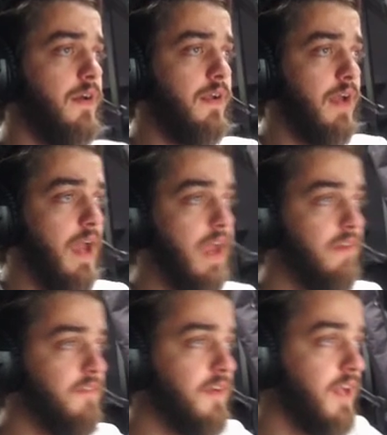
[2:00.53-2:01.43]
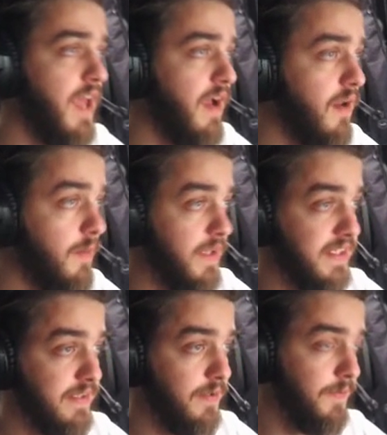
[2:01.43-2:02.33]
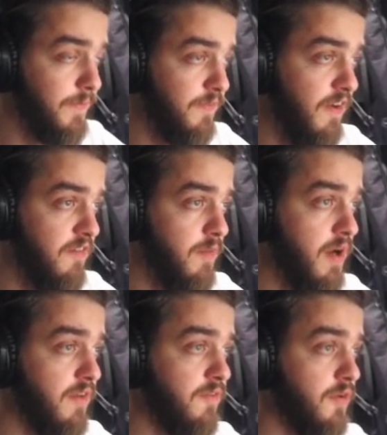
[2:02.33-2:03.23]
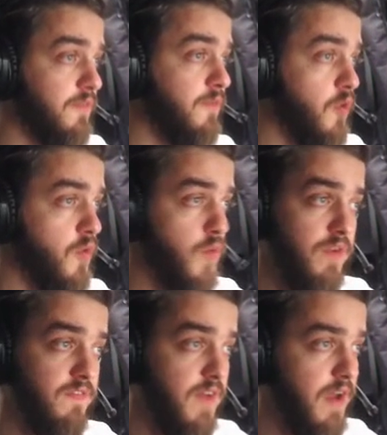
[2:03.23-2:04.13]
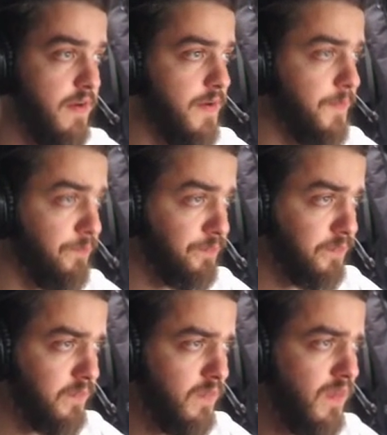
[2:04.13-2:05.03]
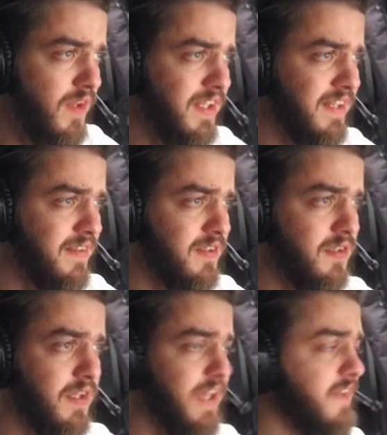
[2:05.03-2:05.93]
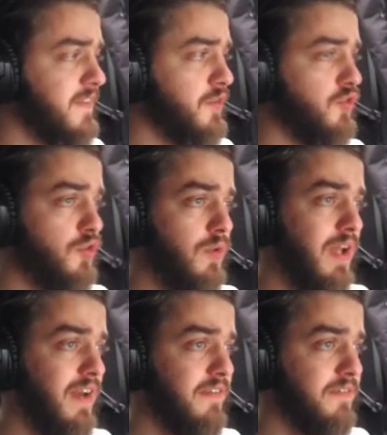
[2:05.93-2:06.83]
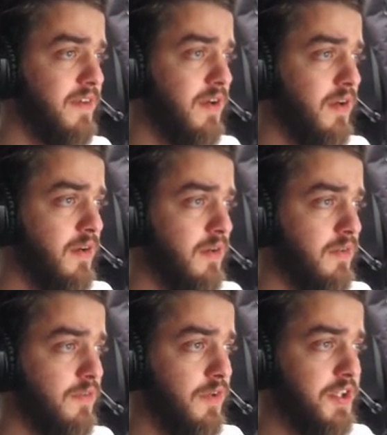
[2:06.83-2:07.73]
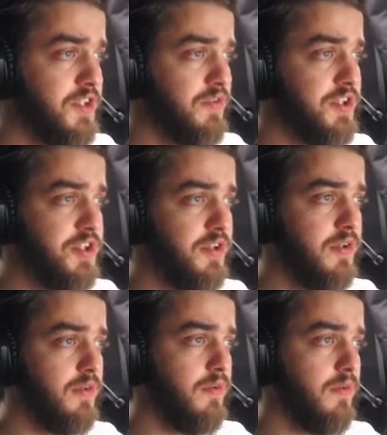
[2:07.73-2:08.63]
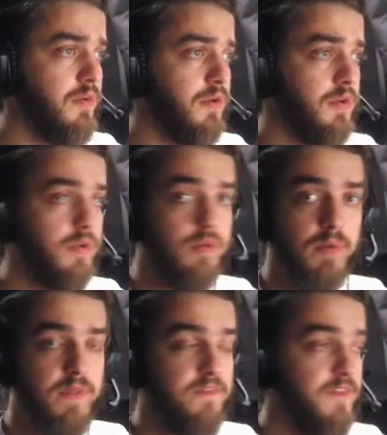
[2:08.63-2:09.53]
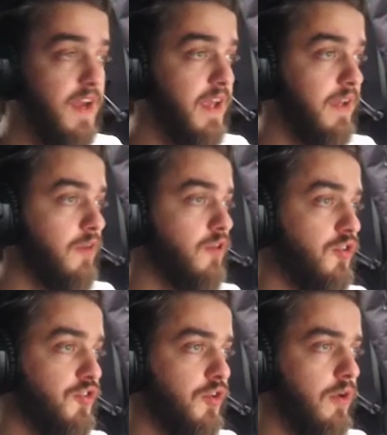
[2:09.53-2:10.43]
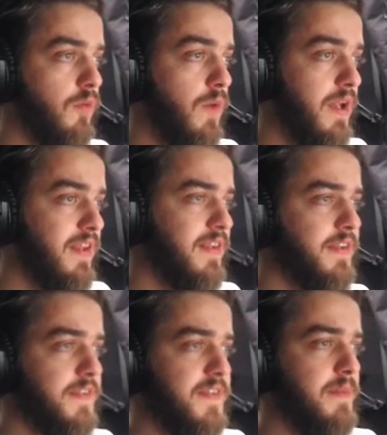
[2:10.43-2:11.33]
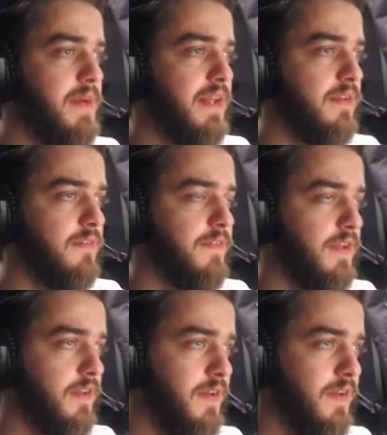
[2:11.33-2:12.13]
Avon Gagglemaster, 5 mana for a 4/3 flyer that gains you 2 life for each creature with flying you control when it enters the battlefield.